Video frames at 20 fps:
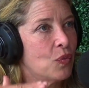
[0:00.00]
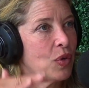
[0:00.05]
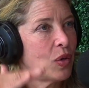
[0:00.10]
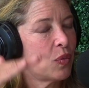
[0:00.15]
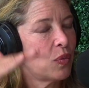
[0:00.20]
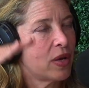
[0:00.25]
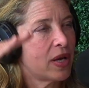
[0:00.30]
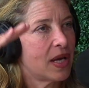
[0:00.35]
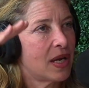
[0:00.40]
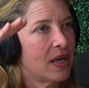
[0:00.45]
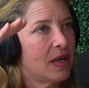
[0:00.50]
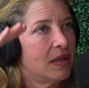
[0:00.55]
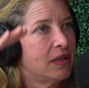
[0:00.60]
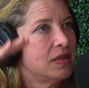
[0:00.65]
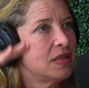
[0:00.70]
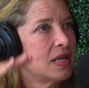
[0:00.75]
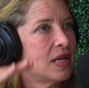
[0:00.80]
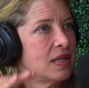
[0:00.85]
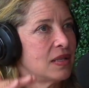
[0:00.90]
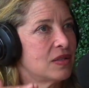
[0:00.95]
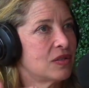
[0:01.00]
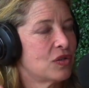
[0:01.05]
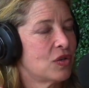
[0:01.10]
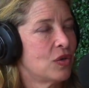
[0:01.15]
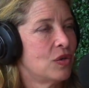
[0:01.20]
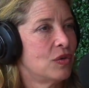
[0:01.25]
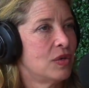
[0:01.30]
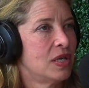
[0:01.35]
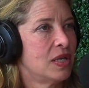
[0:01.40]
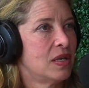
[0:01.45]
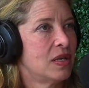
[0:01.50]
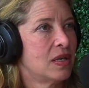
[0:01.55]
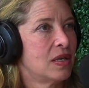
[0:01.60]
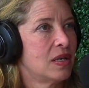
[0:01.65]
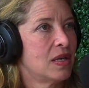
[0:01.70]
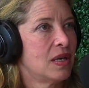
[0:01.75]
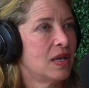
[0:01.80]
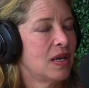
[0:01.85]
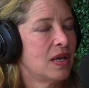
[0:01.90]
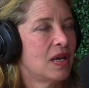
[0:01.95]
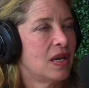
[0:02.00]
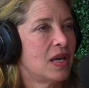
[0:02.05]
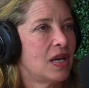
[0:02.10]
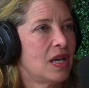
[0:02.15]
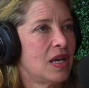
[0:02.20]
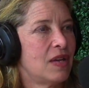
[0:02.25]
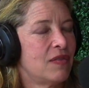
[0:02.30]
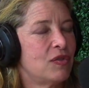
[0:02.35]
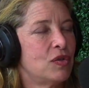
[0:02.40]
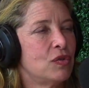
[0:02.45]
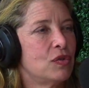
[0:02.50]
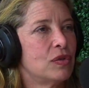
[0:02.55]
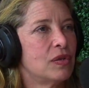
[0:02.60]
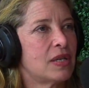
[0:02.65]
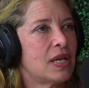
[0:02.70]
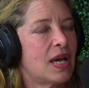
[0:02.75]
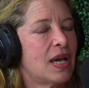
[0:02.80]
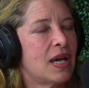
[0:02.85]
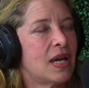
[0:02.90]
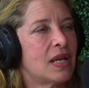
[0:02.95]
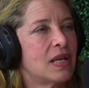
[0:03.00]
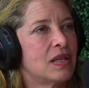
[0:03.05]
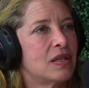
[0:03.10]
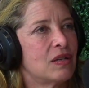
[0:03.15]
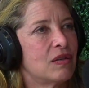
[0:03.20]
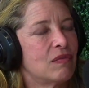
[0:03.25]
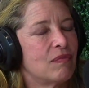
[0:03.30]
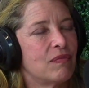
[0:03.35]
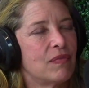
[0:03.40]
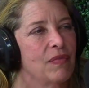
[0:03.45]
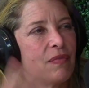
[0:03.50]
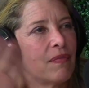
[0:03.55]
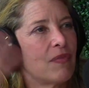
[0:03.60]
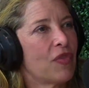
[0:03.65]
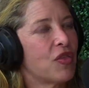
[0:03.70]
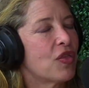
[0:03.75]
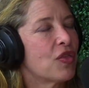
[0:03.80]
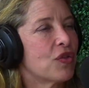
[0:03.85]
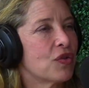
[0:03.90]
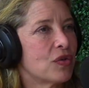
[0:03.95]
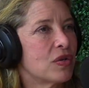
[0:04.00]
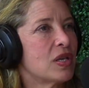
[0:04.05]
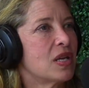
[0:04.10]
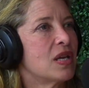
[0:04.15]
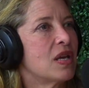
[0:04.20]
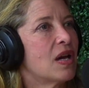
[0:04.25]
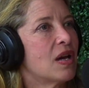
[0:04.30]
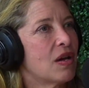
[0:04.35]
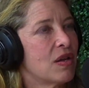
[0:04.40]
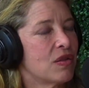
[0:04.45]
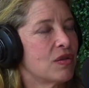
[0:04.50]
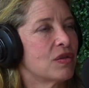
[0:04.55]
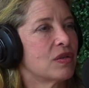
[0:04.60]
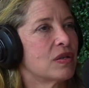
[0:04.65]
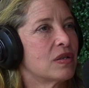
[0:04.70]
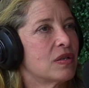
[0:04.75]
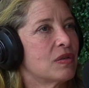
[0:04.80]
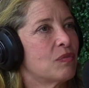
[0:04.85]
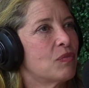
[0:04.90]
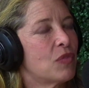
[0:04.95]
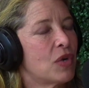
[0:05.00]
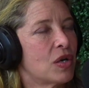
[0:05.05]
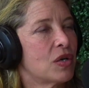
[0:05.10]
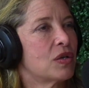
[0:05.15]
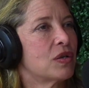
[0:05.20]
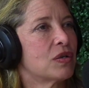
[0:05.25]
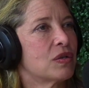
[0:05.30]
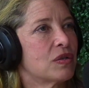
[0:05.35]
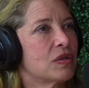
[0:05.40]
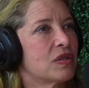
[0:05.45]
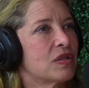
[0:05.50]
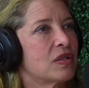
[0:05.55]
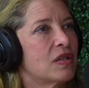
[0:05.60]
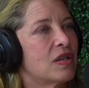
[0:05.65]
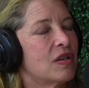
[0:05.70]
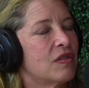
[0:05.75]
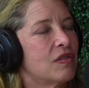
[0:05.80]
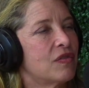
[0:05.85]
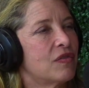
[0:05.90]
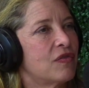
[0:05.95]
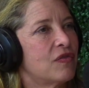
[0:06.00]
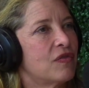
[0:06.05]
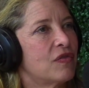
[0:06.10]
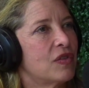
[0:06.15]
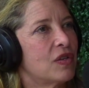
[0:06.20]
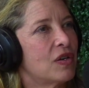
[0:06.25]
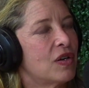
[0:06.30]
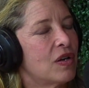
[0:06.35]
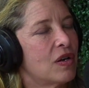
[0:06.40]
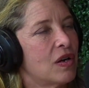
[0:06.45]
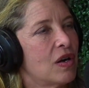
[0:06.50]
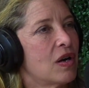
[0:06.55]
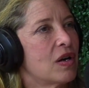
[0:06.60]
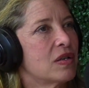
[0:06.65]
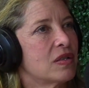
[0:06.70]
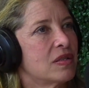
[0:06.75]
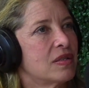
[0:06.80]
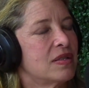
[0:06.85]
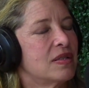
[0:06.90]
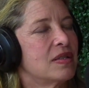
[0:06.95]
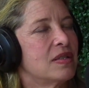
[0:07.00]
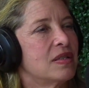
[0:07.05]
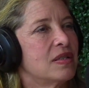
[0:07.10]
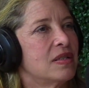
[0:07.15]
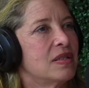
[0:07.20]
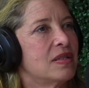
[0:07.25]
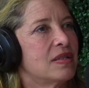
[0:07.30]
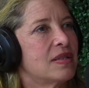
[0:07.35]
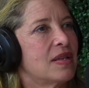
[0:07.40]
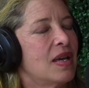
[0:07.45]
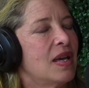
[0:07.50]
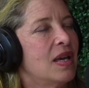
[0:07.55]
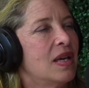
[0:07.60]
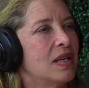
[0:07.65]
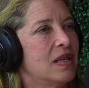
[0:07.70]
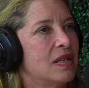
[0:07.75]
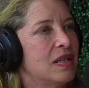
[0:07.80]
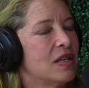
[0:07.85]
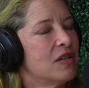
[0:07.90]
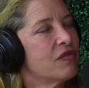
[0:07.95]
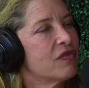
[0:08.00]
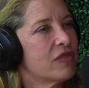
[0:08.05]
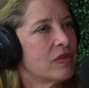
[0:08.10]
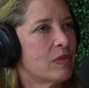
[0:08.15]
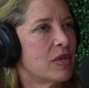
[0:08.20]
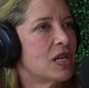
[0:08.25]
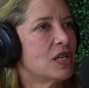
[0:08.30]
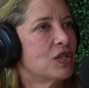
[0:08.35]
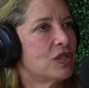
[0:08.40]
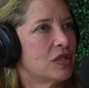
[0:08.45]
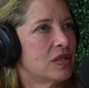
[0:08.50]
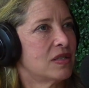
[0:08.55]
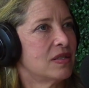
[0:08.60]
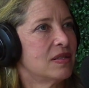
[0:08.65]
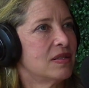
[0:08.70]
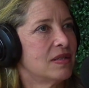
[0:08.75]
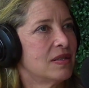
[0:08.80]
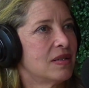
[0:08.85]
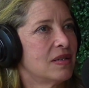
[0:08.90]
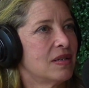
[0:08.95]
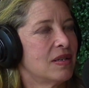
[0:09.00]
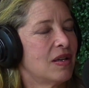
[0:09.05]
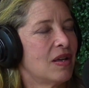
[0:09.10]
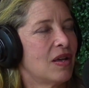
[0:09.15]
what way LDL is going, if you look at 30 other markers of heart disease and inflammation,